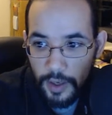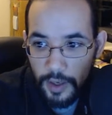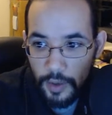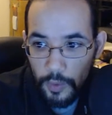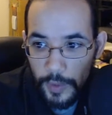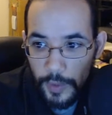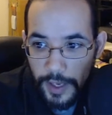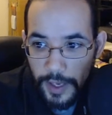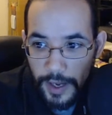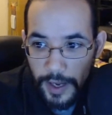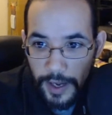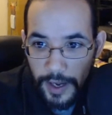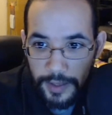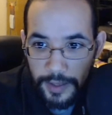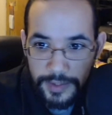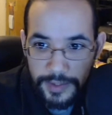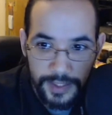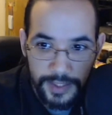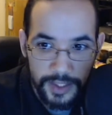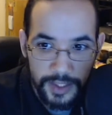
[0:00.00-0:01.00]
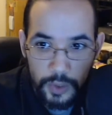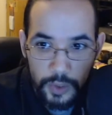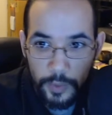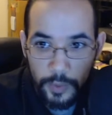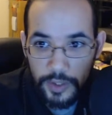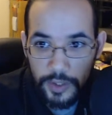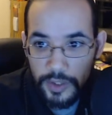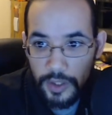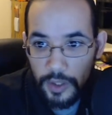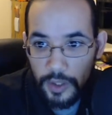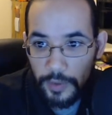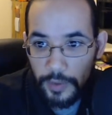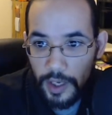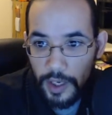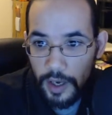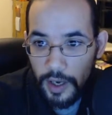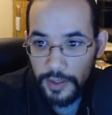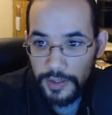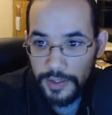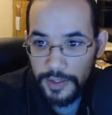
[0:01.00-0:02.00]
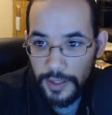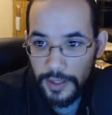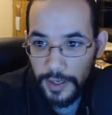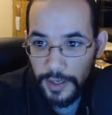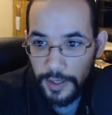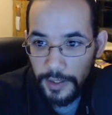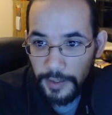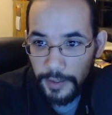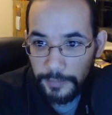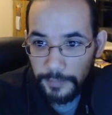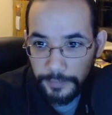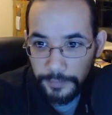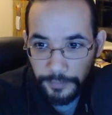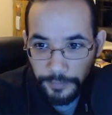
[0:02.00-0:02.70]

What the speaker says: We got T squares going on today.